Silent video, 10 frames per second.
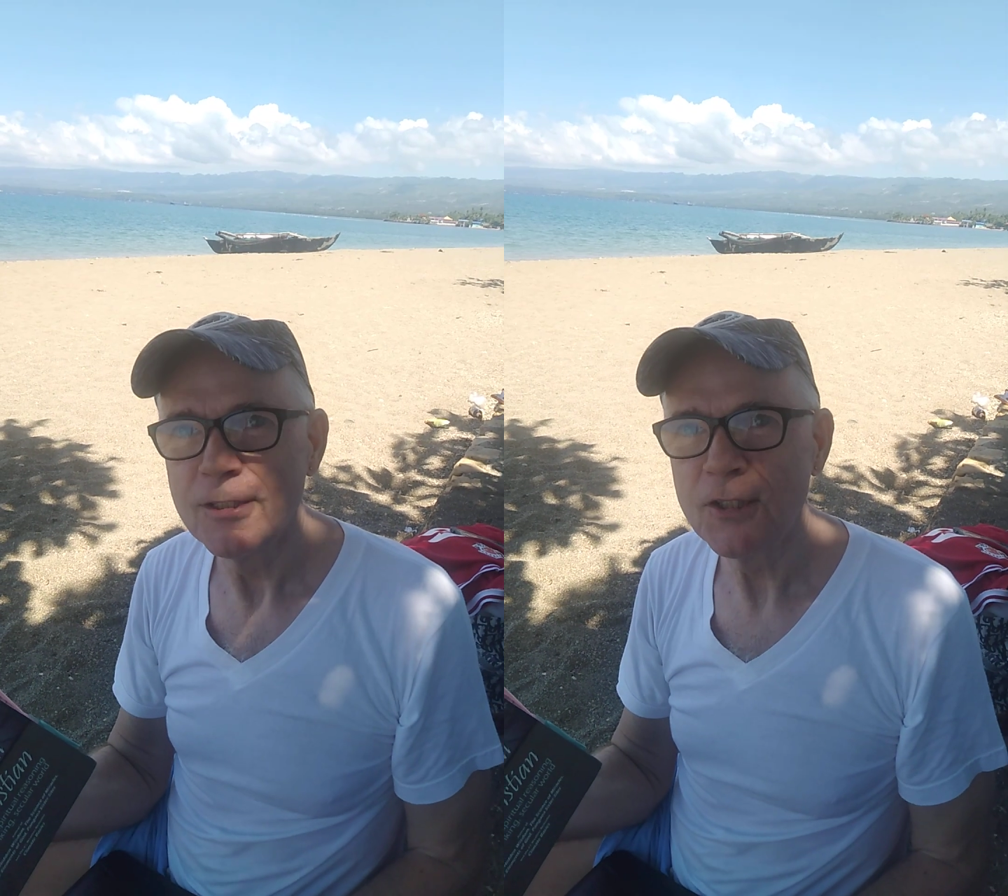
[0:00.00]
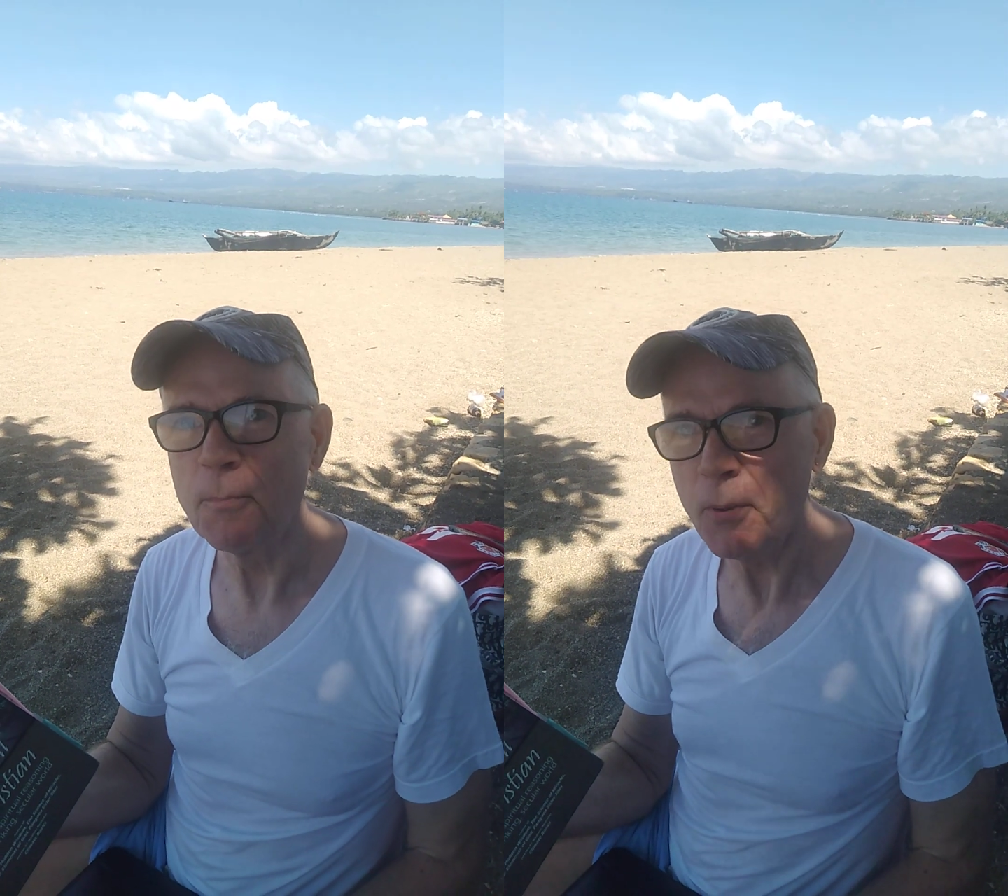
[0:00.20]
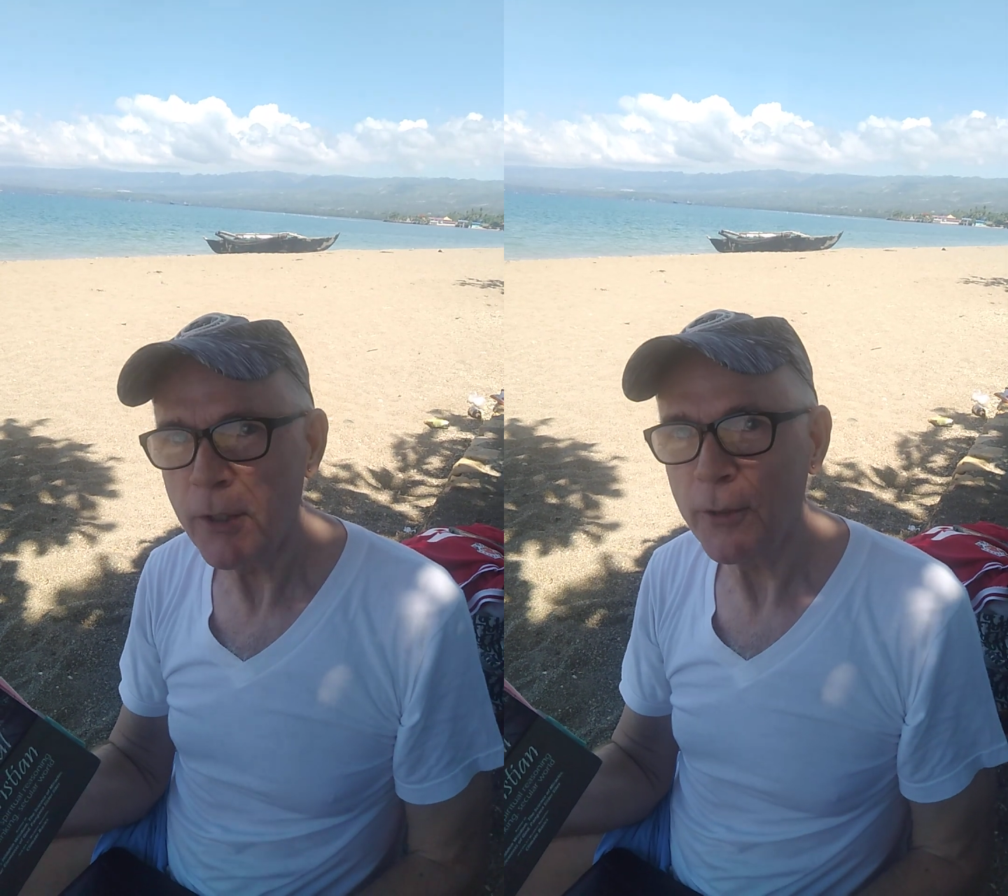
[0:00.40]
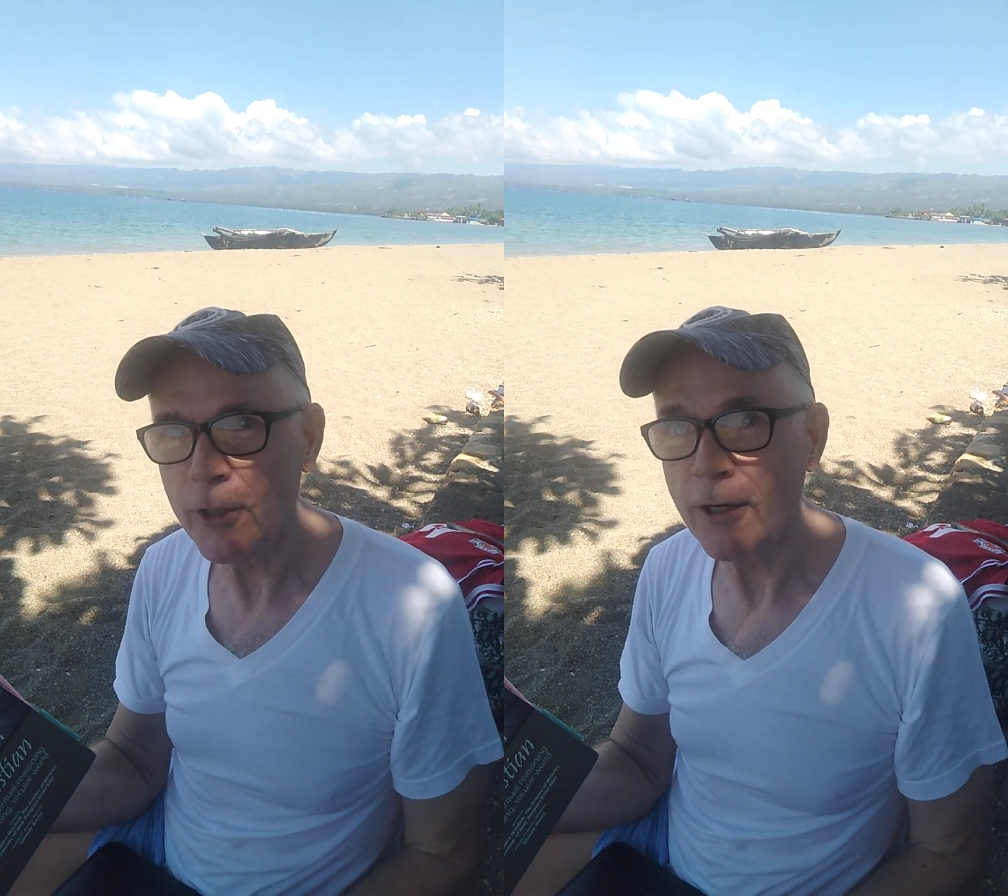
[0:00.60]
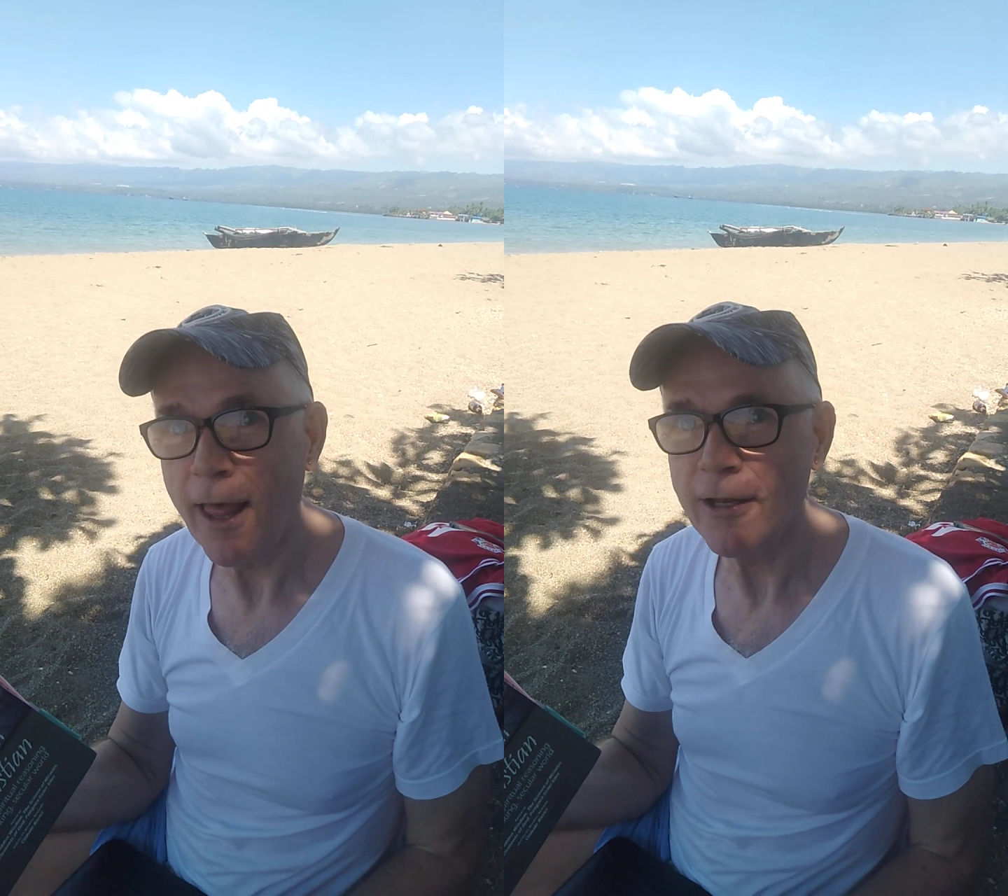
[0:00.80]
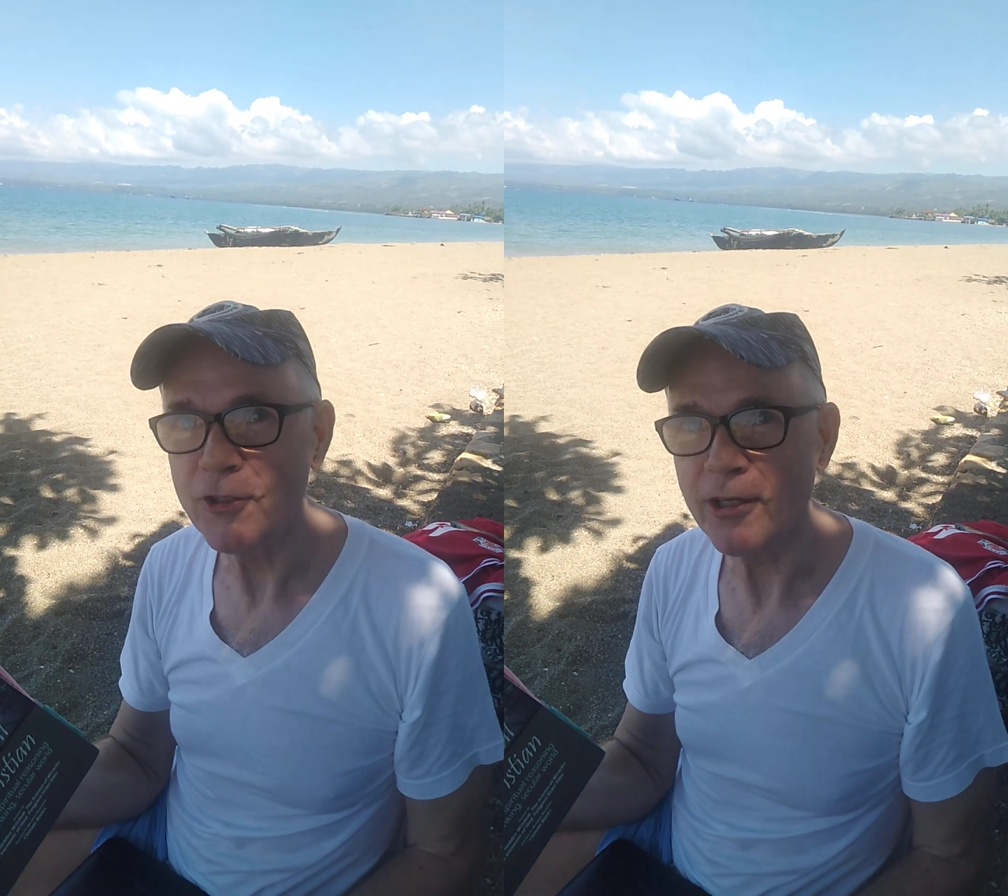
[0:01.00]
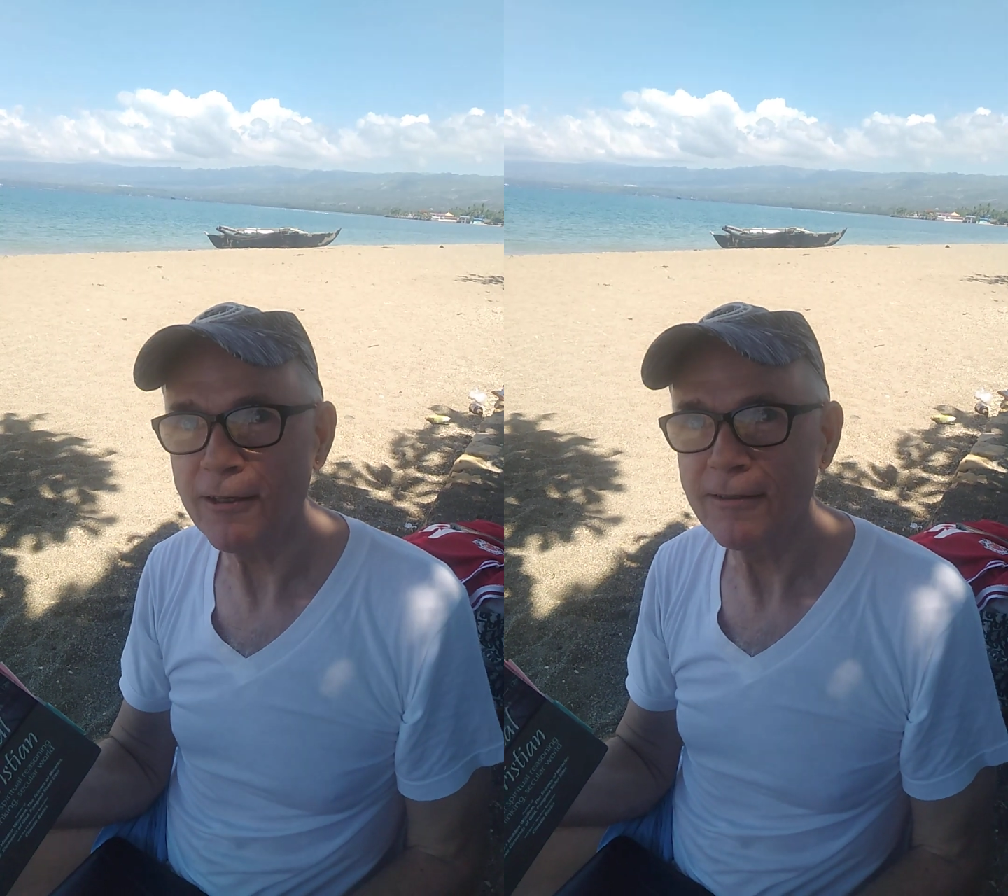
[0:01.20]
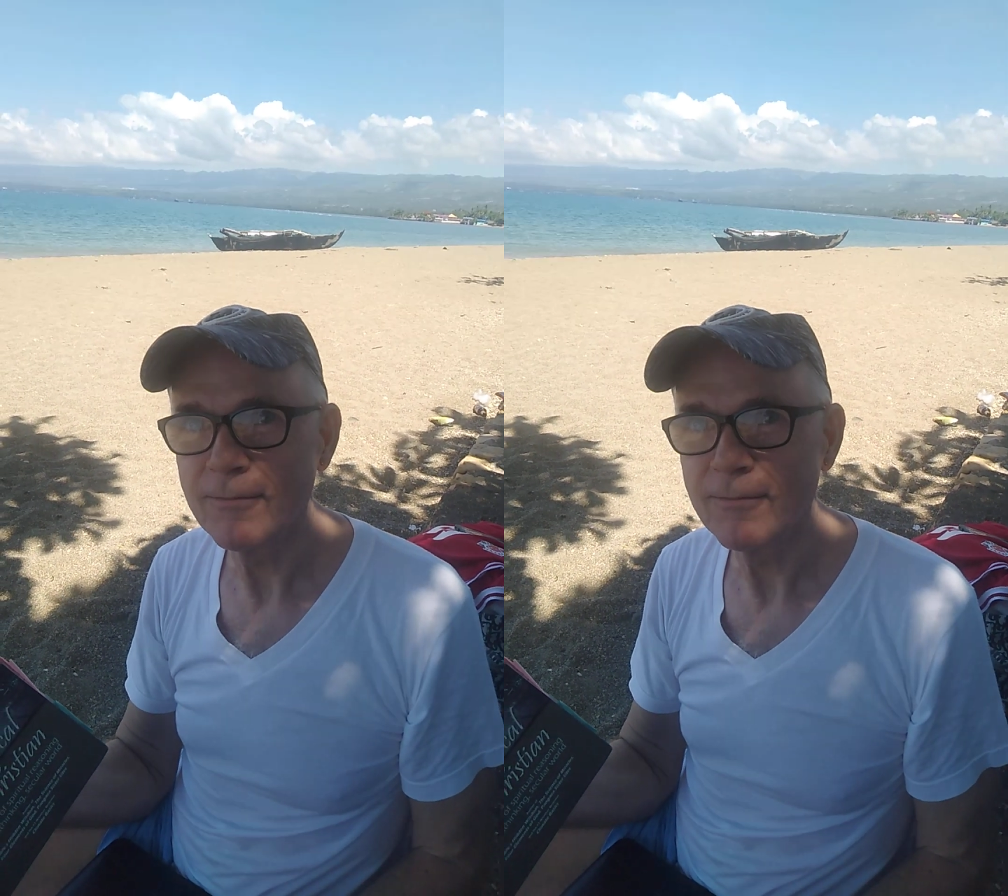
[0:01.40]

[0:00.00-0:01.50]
superior logic.